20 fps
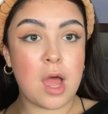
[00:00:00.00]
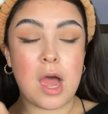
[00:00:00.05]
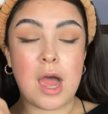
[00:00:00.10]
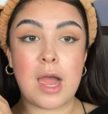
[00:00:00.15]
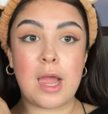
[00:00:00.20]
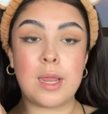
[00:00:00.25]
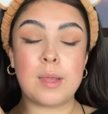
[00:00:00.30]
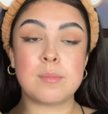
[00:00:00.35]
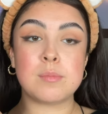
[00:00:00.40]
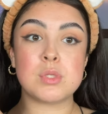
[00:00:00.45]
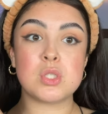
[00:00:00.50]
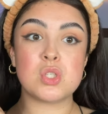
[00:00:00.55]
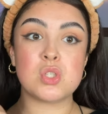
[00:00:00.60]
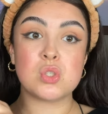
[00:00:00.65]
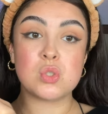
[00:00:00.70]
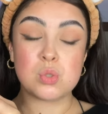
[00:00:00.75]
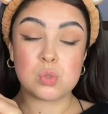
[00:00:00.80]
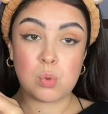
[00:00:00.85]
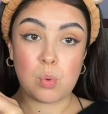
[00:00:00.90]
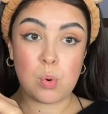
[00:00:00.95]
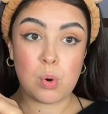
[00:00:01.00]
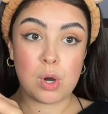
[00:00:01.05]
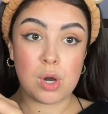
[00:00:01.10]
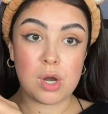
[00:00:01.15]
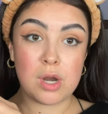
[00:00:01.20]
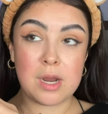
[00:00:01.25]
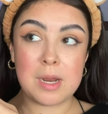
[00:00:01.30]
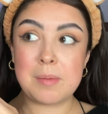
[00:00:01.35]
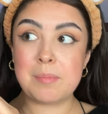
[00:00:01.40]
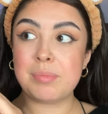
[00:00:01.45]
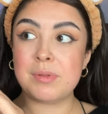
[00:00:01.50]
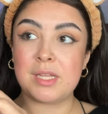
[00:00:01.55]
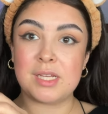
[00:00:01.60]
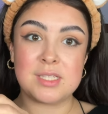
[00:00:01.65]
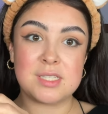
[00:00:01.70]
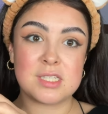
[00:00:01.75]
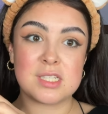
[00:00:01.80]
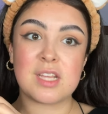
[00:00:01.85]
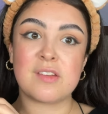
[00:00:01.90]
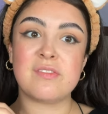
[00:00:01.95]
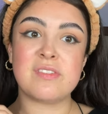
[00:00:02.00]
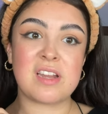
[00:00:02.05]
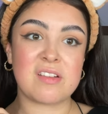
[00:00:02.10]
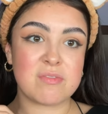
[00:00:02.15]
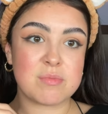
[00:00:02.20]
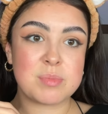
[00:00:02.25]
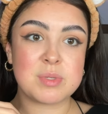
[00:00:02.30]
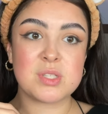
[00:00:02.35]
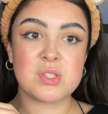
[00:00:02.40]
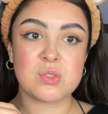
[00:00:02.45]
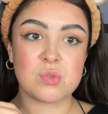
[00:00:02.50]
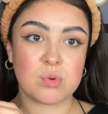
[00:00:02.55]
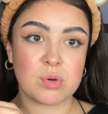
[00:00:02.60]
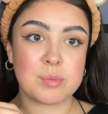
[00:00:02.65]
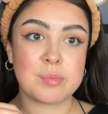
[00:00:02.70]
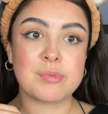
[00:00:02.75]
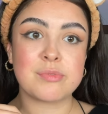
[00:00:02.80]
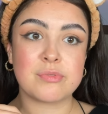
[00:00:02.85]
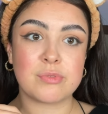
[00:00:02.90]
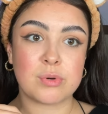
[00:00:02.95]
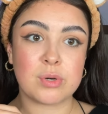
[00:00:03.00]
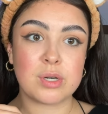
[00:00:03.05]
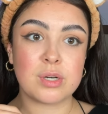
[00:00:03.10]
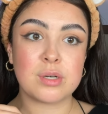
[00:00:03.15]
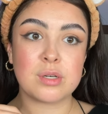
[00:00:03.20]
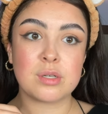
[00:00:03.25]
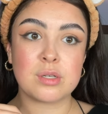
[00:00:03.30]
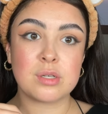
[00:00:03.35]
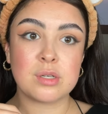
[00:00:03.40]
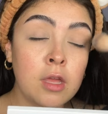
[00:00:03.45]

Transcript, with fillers: I am sore in places I've never been sore before.